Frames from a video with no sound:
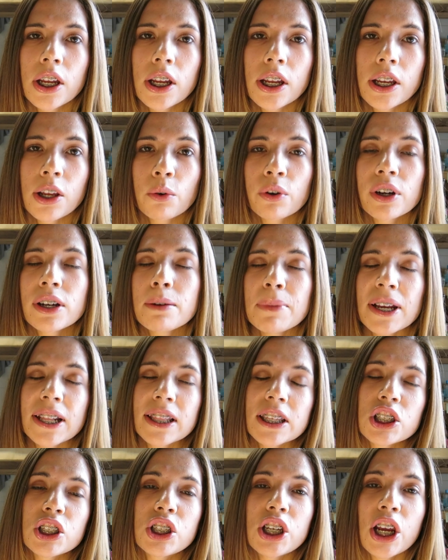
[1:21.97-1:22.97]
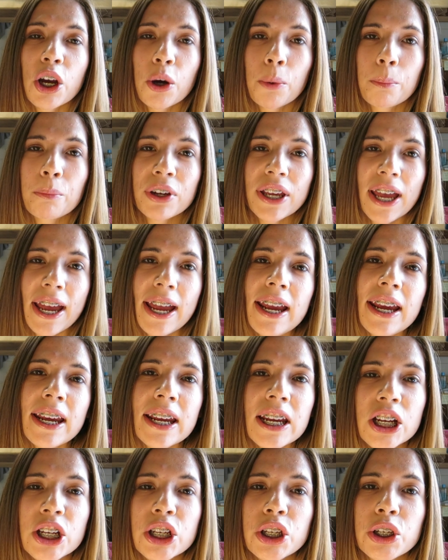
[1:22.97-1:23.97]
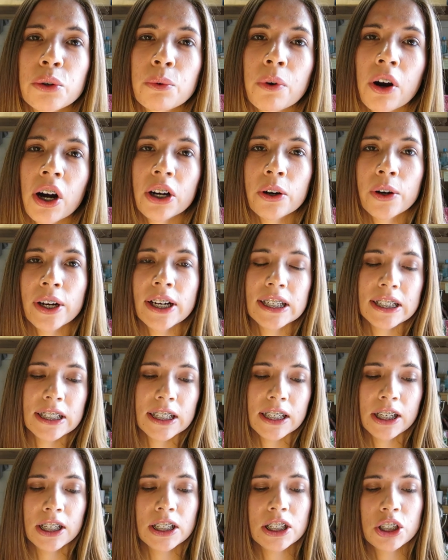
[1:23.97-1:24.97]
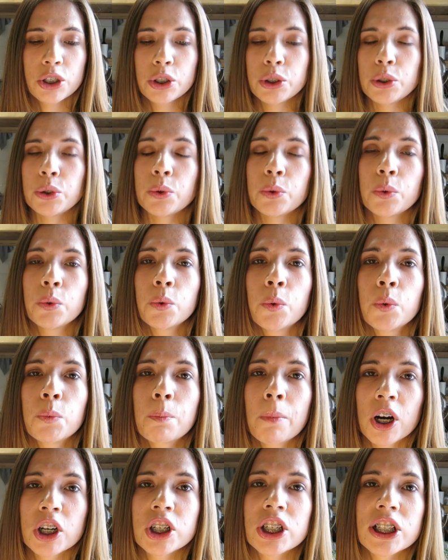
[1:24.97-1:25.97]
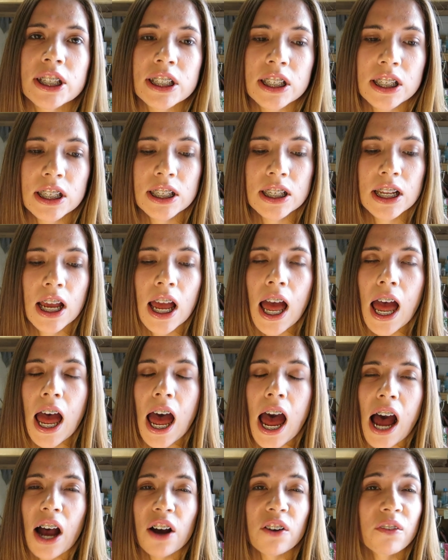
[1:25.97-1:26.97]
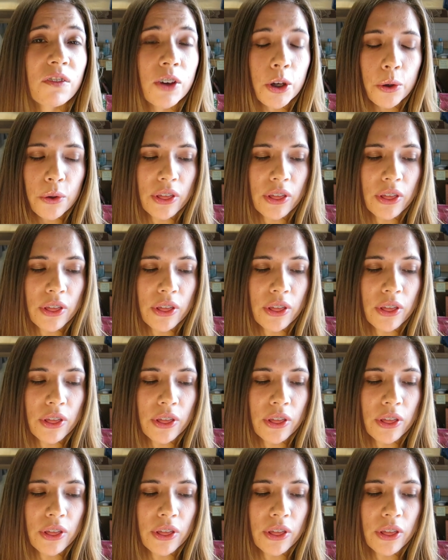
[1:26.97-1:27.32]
In order to make this J-Hope bouquet, you are going to need to purchase a few